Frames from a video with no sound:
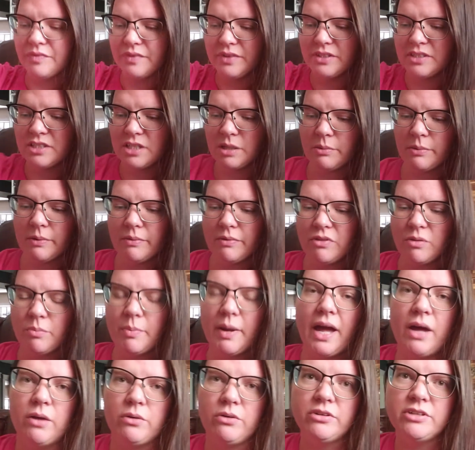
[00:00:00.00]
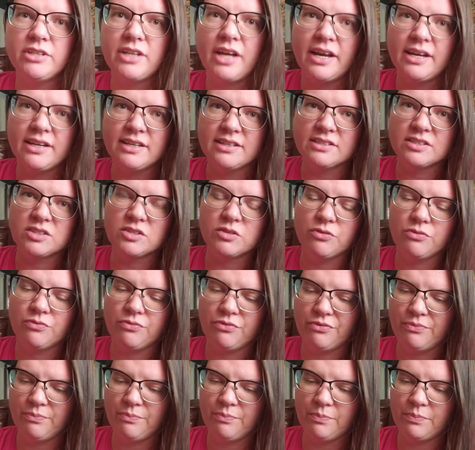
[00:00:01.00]
some of the powder dyes
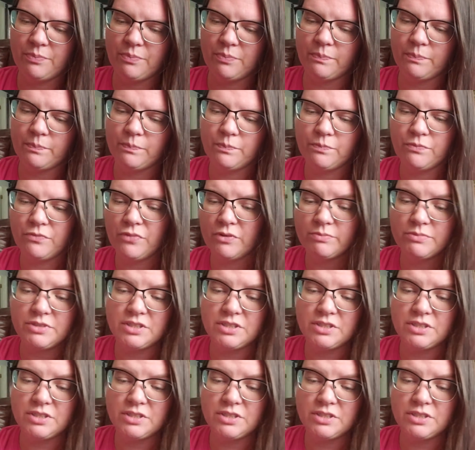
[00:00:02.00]
from